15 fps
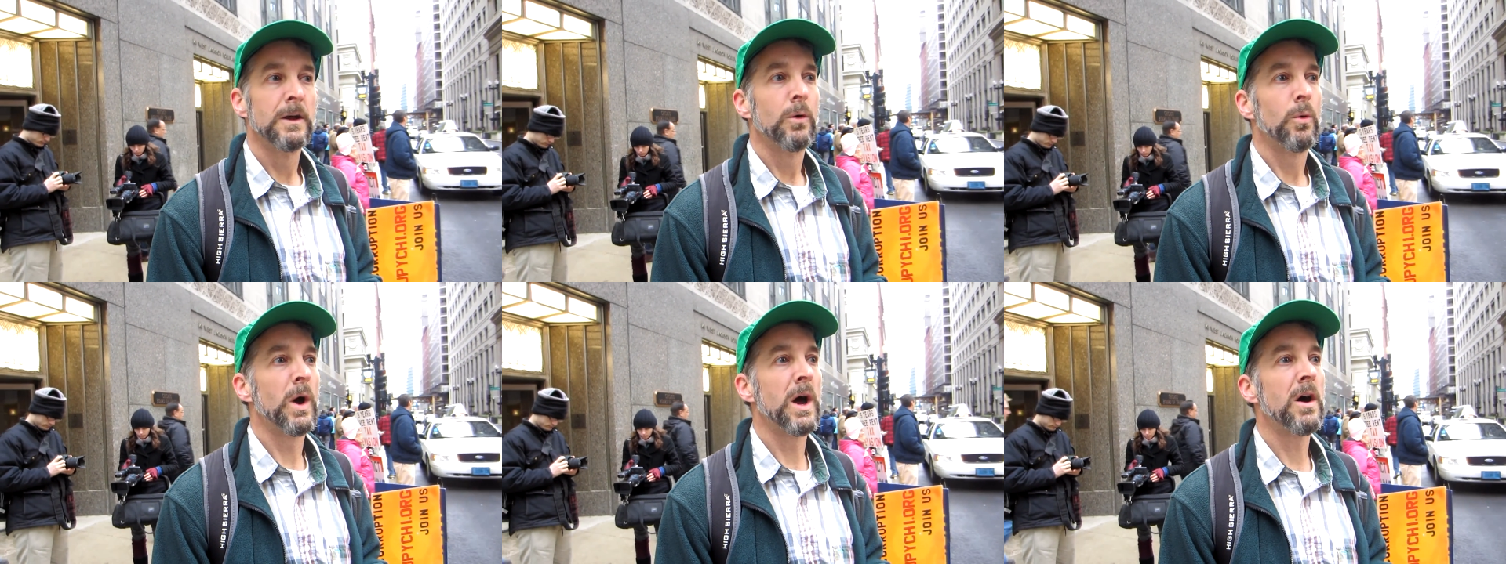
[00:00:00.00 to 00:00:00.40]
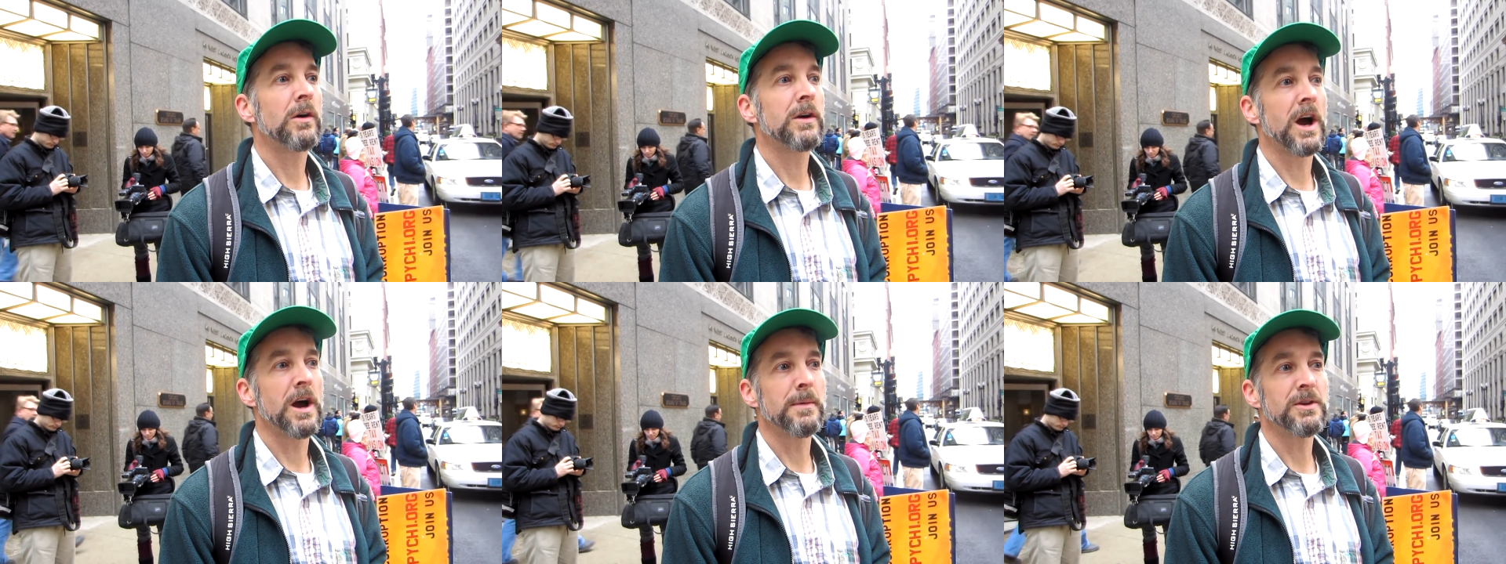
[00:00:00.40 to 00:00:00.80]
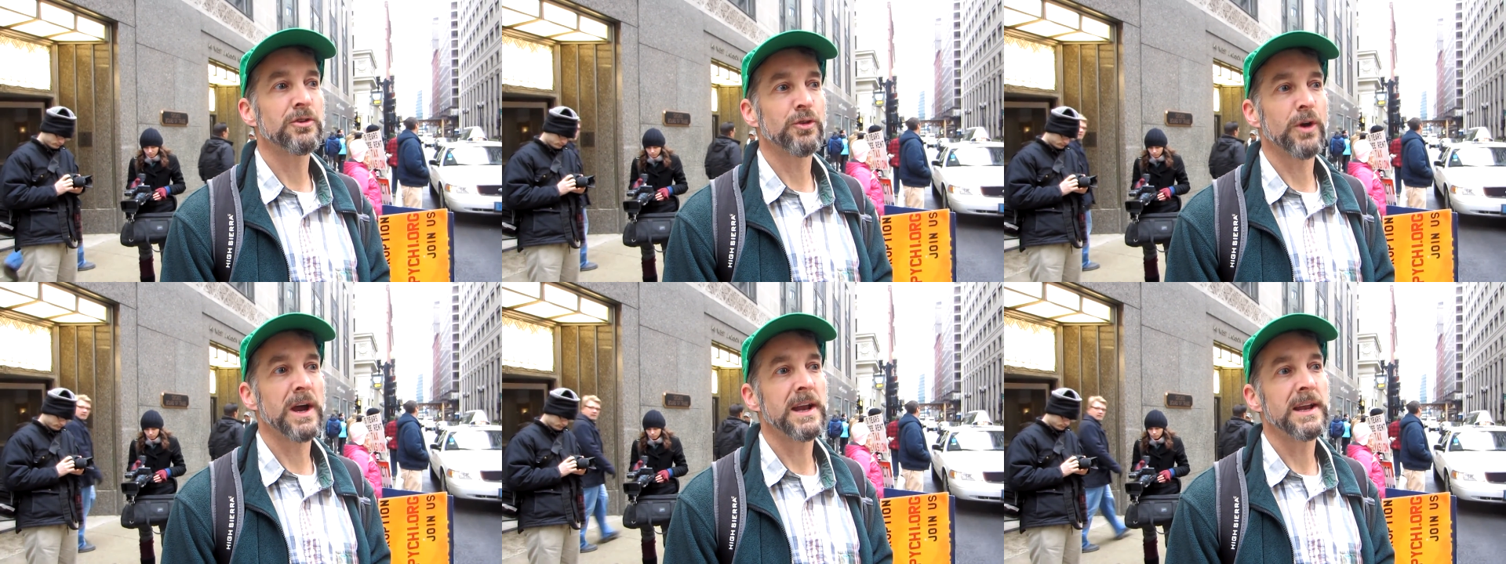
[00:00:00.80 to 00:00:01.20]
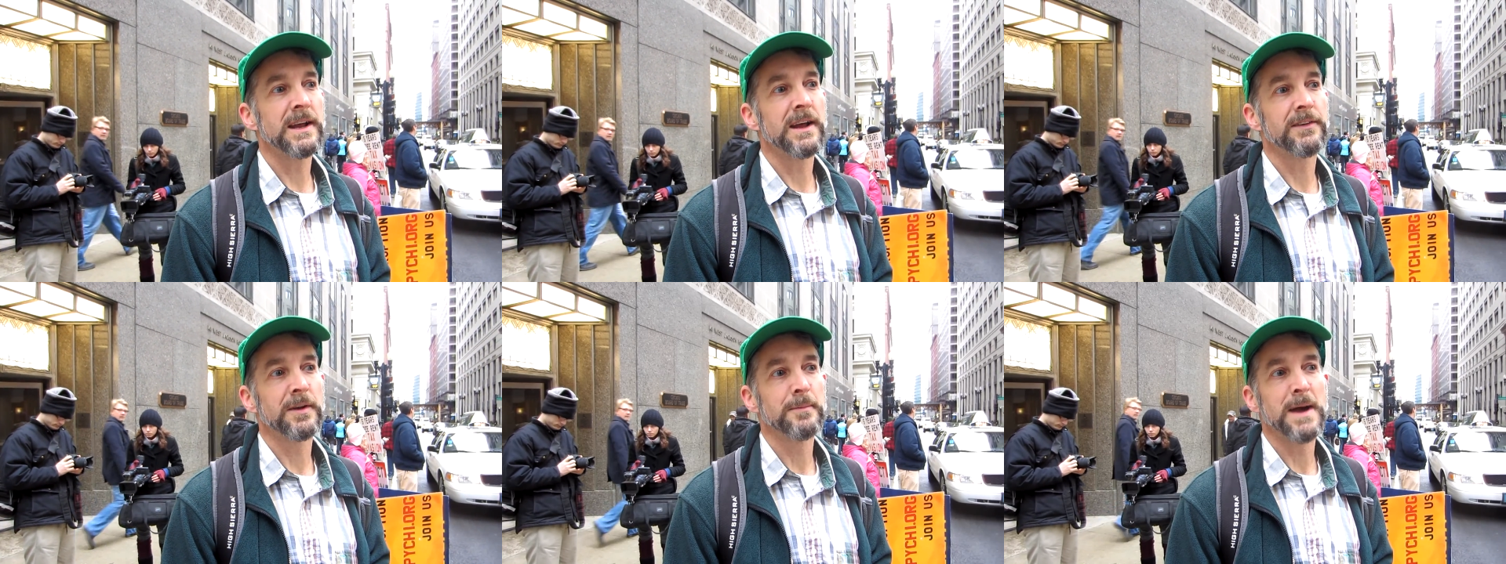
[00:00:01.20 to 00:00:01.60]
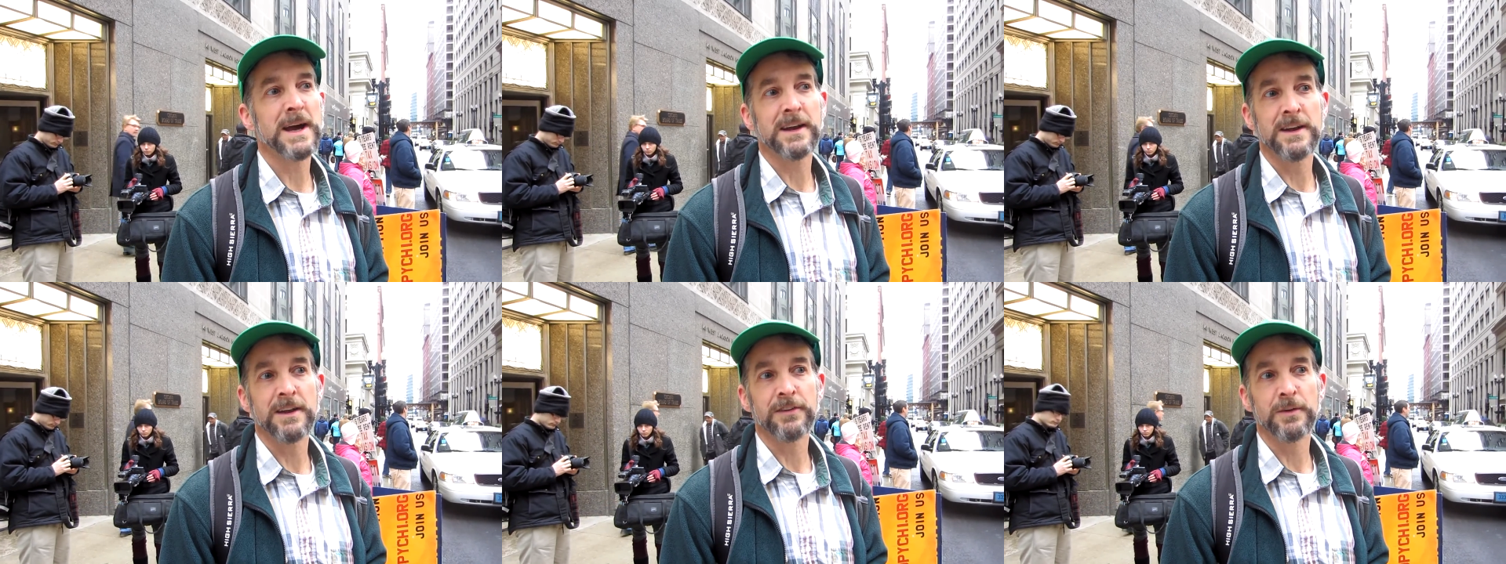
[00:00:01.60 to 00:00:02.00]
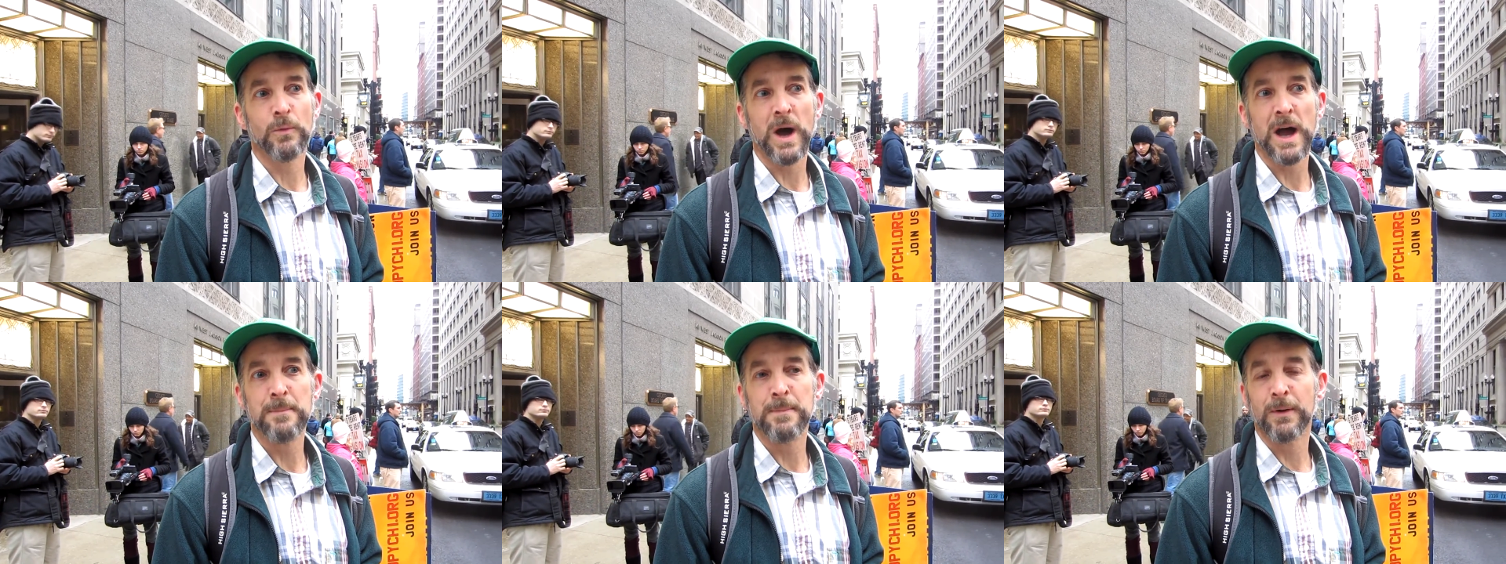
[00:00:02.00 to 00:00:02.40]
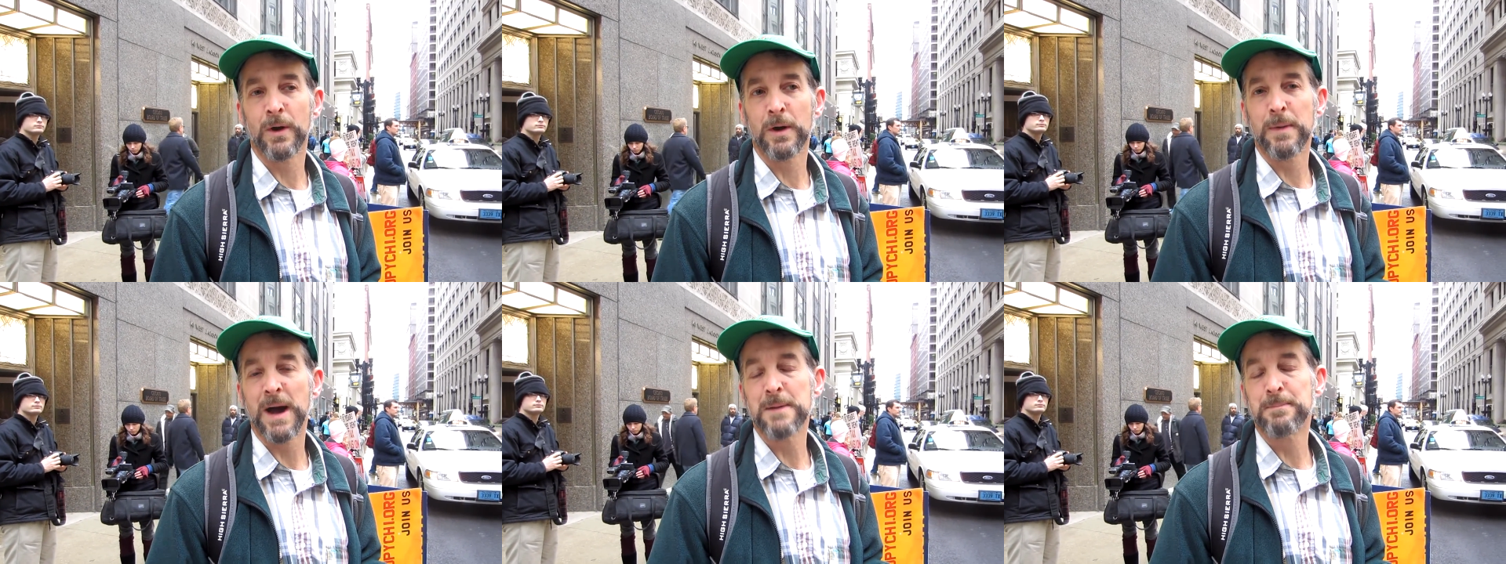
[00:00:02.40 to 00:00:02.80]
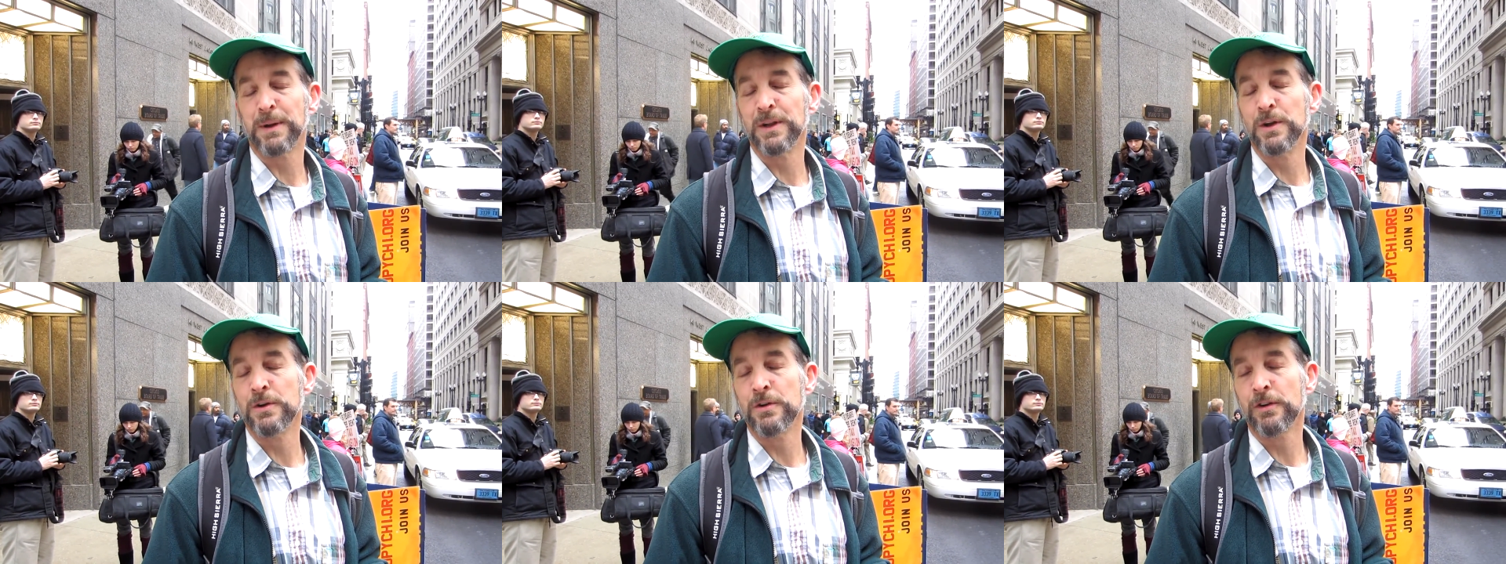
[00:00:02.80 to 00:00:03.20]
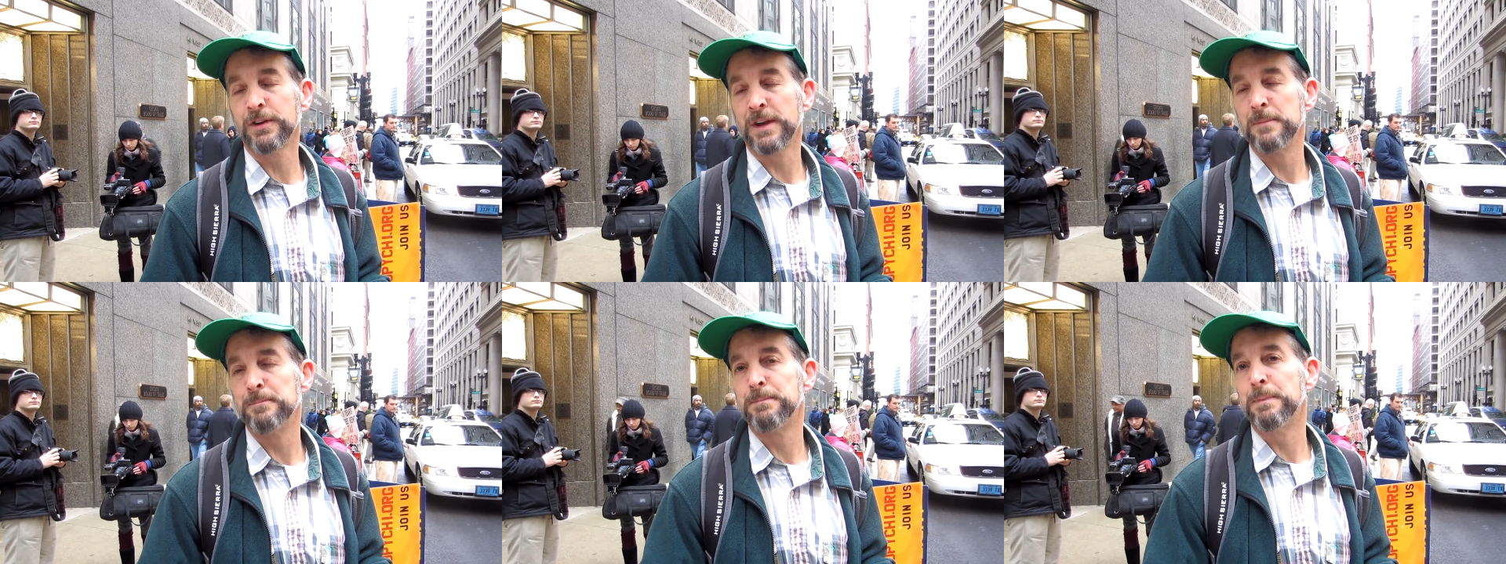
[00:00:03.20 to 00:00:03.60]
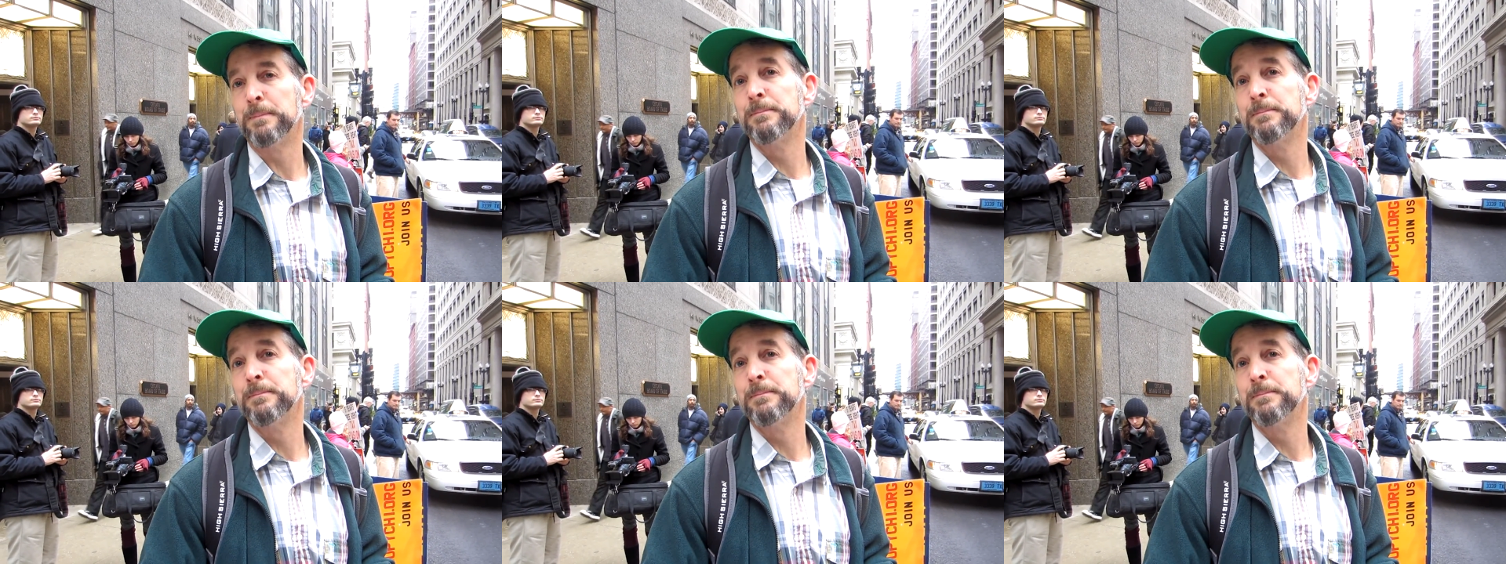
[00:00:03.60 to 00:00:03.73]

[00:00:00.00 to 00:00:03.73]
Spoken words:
Well, carbon trading is a mechanism whereby polluters can